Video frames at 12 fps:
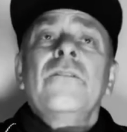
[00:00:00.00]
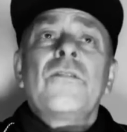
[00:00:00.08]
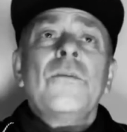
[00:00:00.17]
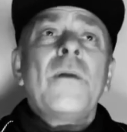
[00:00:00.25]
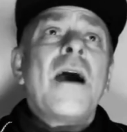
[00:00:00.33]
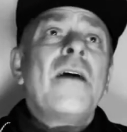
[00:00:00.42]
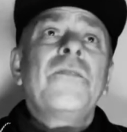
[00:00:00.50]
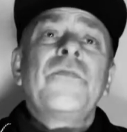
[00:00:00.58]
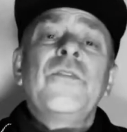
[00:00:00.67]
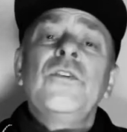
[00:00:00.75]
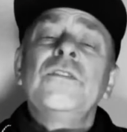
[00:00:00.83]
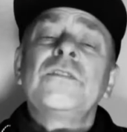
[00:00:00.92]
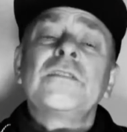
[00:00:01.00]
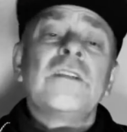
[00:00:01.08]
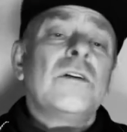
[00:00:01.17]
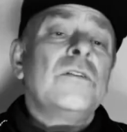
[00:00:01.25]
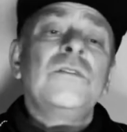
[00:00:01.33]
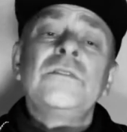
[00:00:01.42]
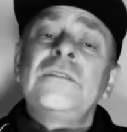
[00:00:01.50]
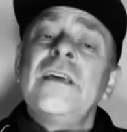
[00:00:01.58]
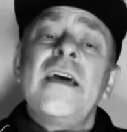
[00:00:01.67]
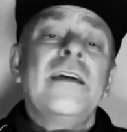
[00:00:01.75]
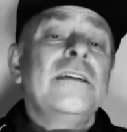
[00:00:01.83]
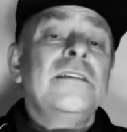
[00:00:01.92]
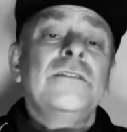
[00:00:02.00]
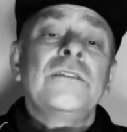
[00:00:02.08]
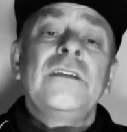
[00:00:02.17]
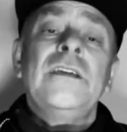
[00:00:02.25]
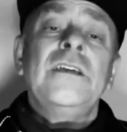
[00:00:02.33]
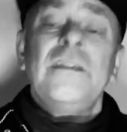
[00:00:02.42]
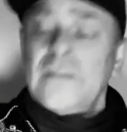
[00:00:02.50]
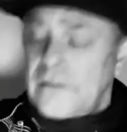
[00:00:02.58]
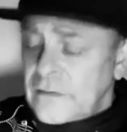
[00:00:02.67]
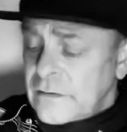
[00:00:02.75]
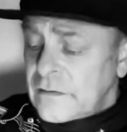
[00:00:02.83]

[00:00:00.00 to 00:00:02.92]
from our first so tender kiss.